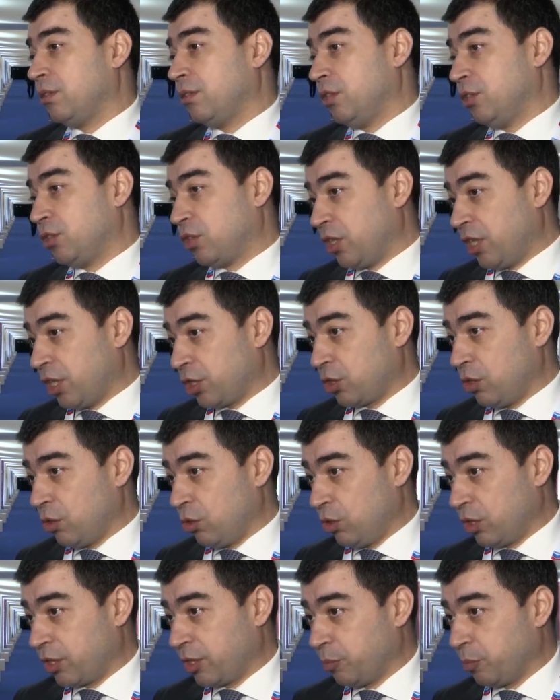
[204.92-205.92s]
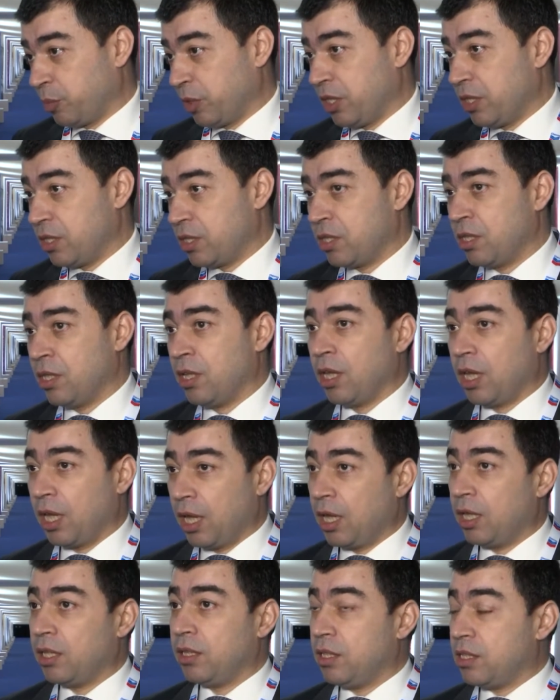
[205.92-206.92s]
international oil companies,
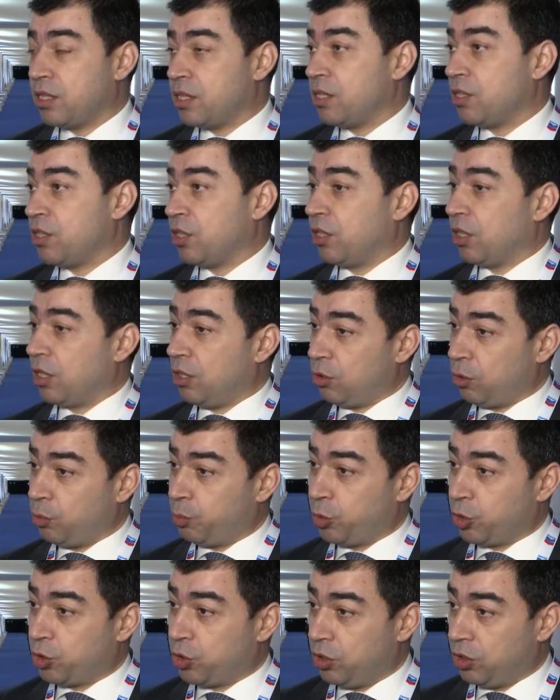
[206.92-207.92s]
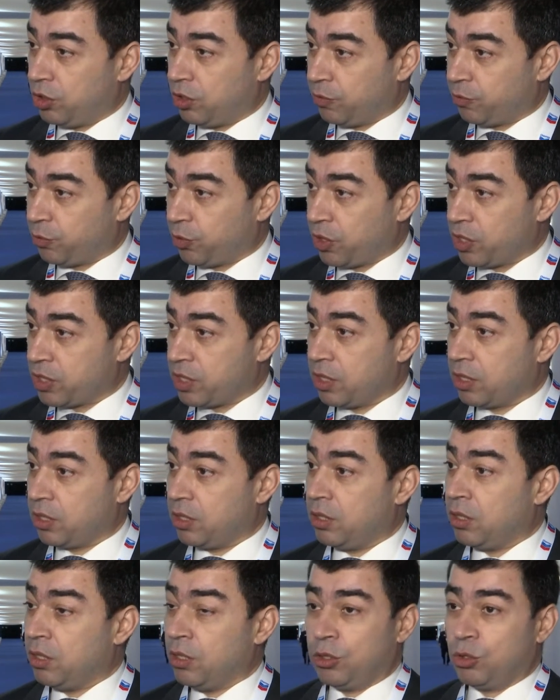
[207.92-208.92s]
and this is a great opportunity for us
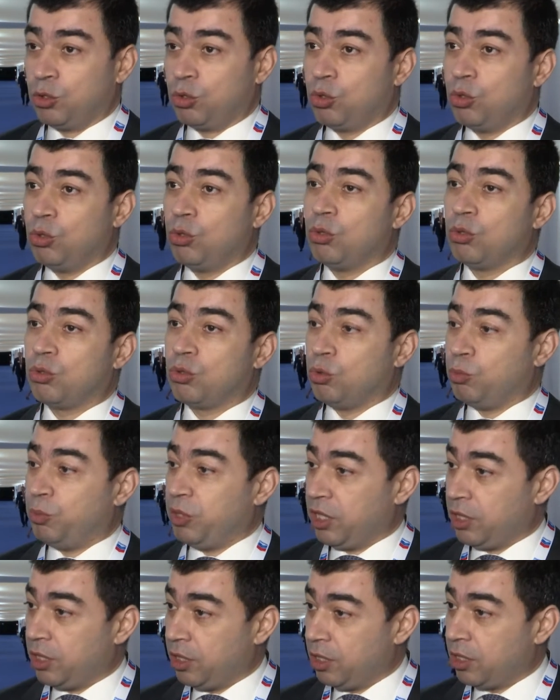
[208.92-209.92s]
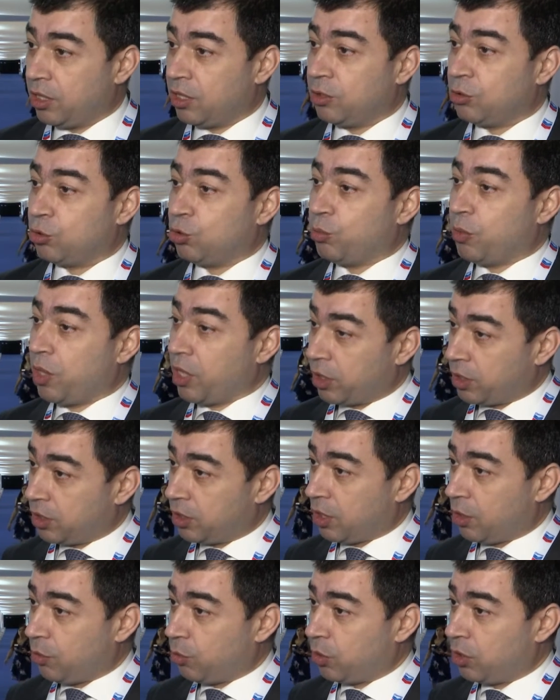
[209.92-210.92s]
to be here and to
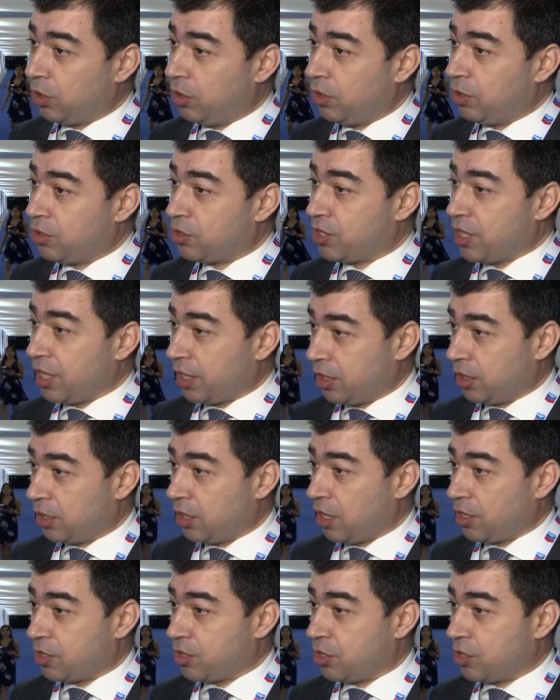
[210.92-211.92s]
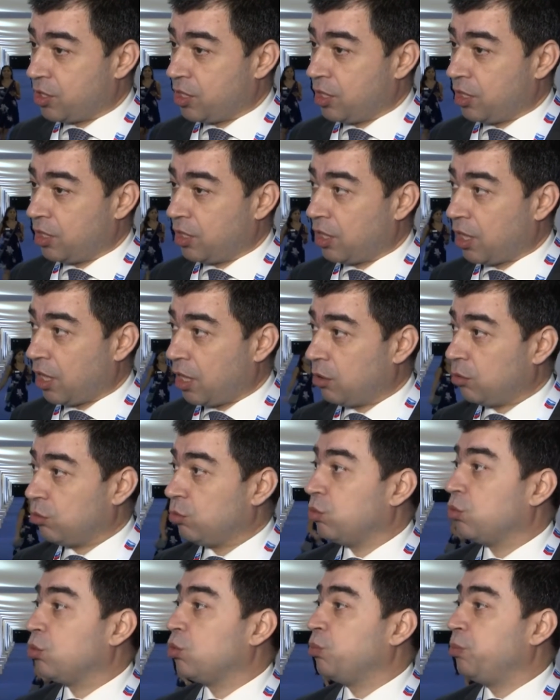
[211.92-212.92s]
market our second licensing
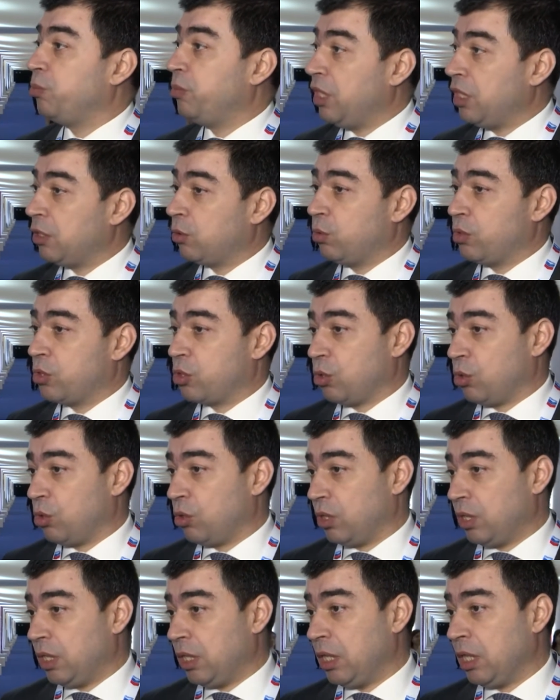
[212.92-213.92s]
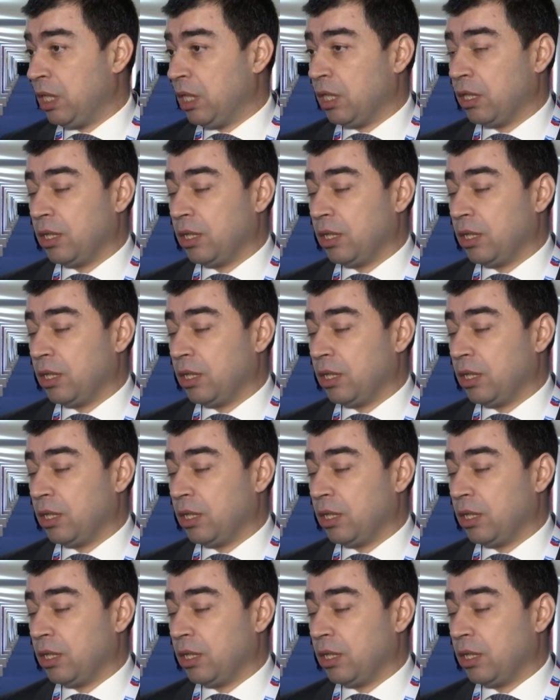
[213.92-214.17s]
round, to meet with all the